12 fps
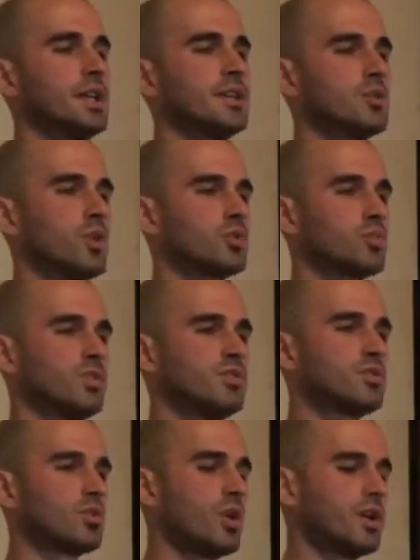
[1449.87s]
And there was one
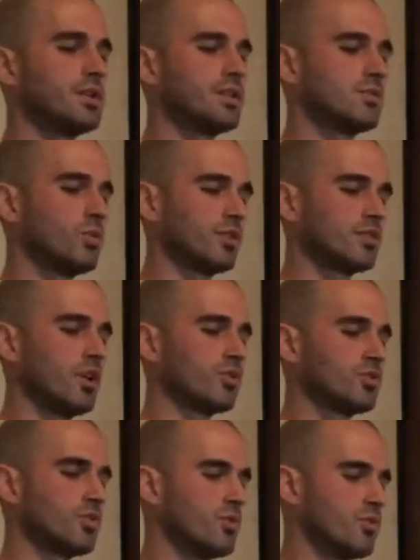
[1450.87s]
story that was
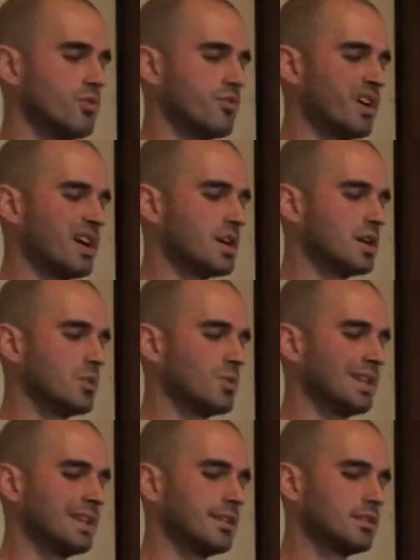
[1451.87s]
also very
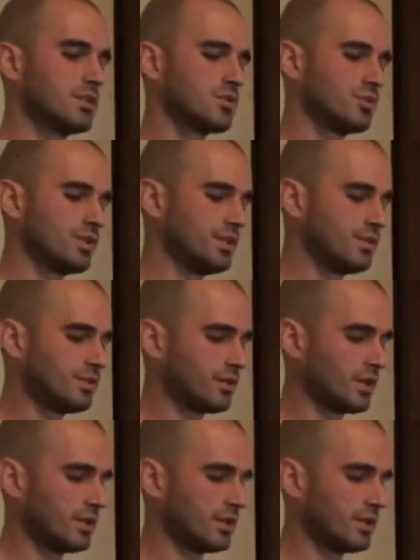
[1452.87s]
related to this,